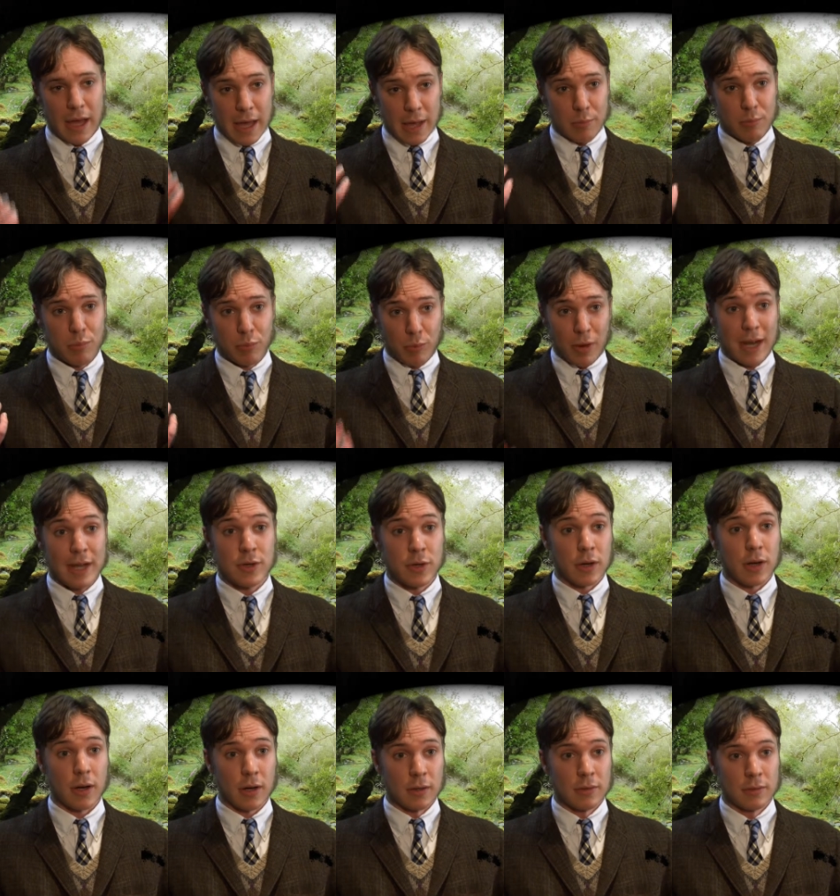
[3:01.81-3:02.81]
a
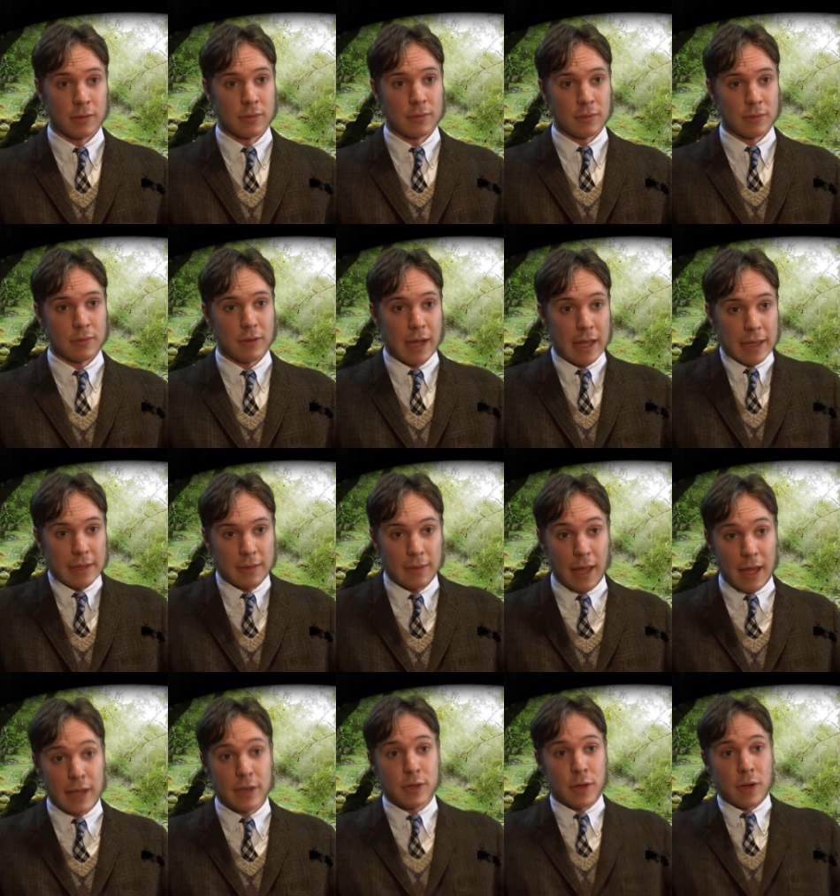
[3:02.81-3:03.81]
brighter, a
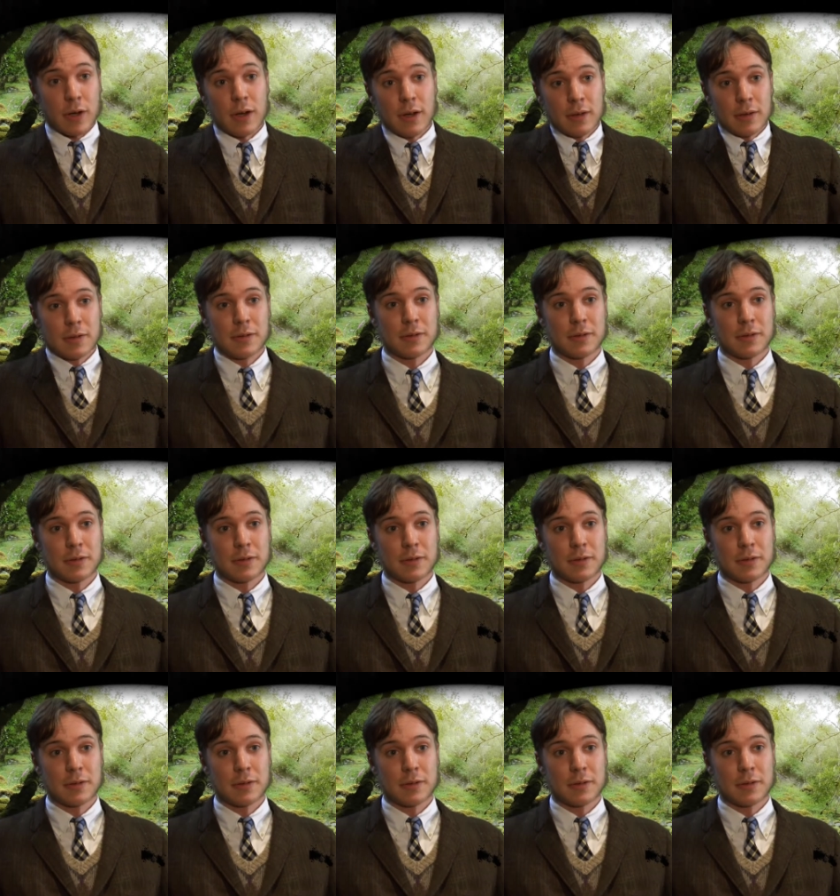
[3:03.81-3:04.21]
lighter